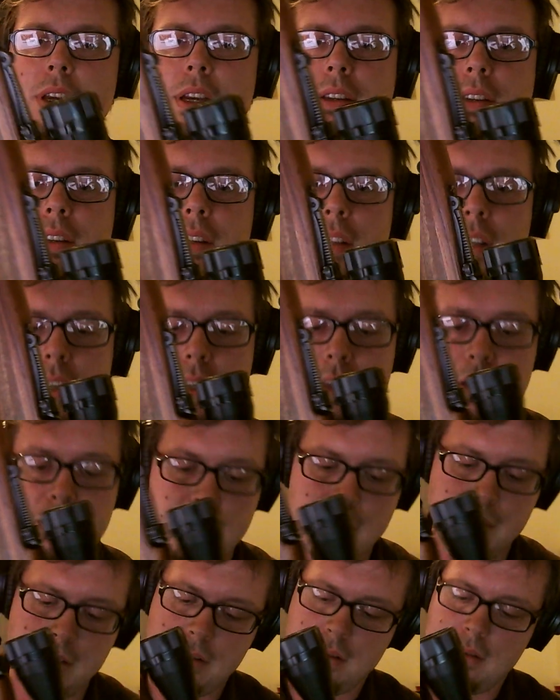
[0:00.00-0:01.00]
that
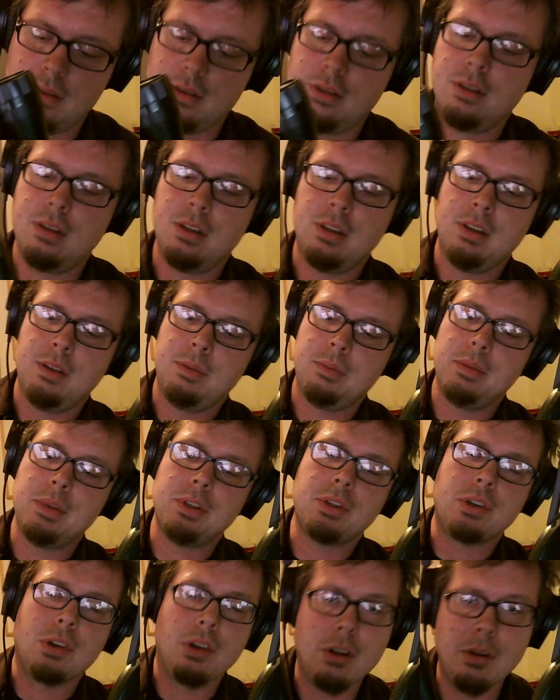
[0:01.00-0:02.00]

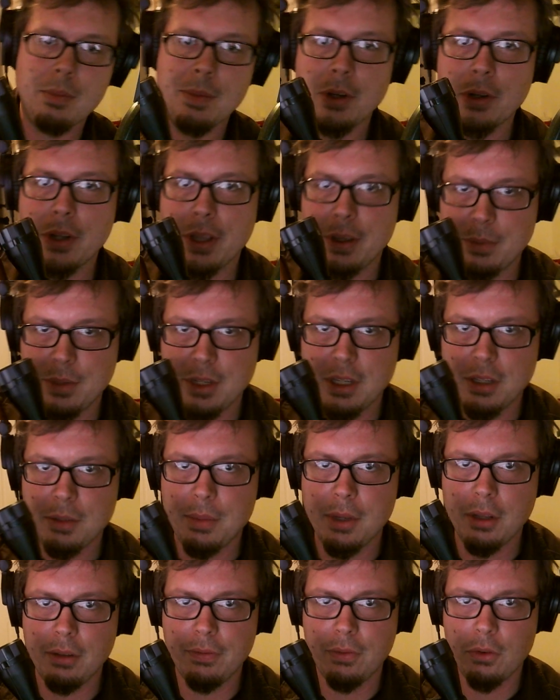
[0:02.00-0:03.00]
Mr. Harmoniums has
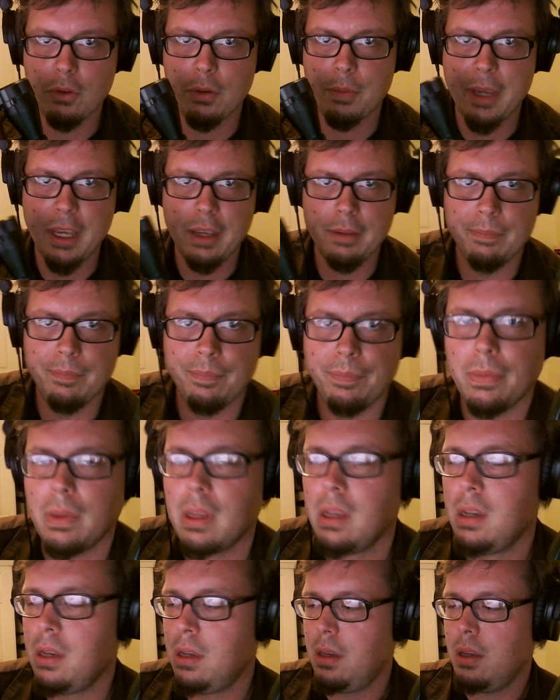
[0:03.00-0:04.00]
built for me.
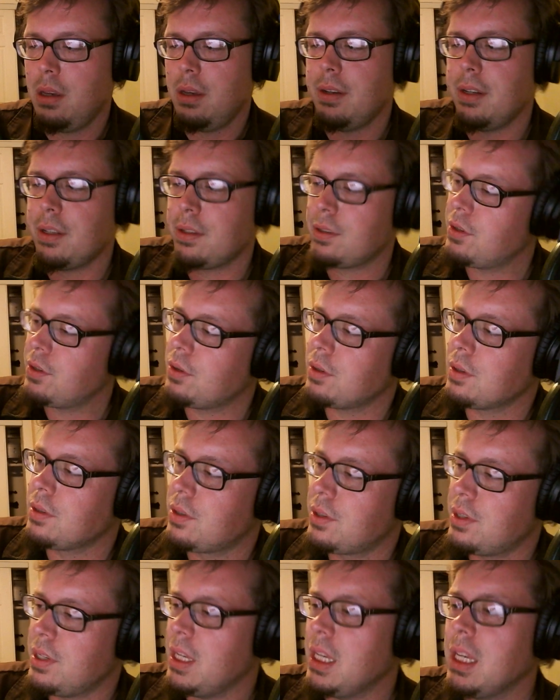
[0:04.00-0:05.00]
And as you can
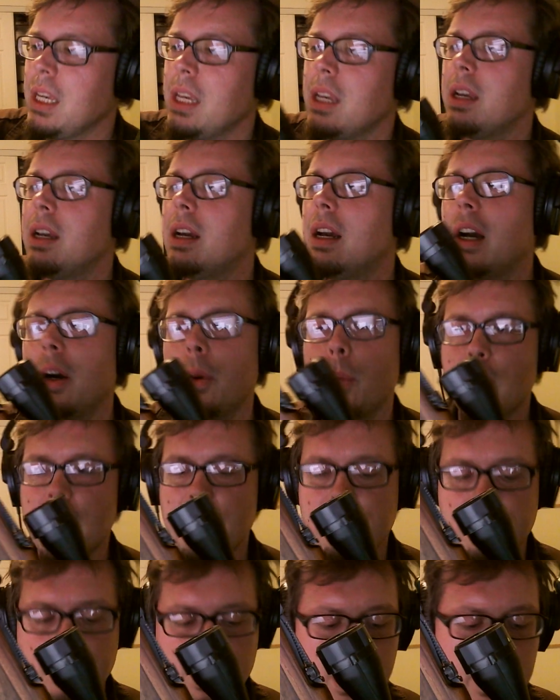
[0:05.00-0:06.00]
see,
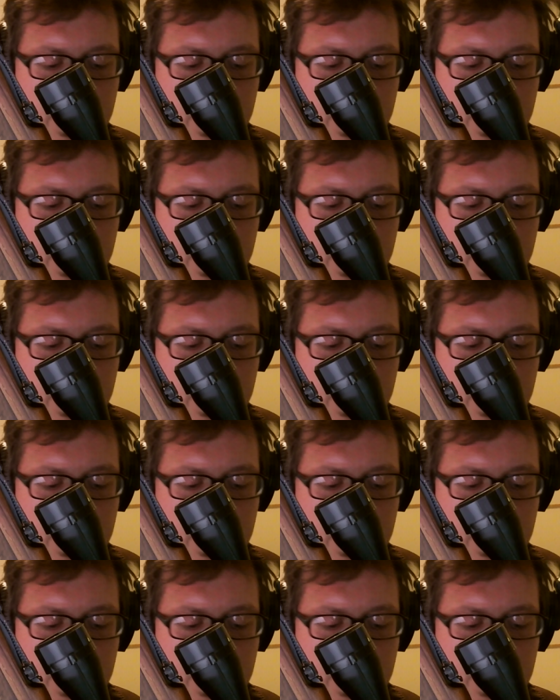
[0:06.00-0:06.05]
what I've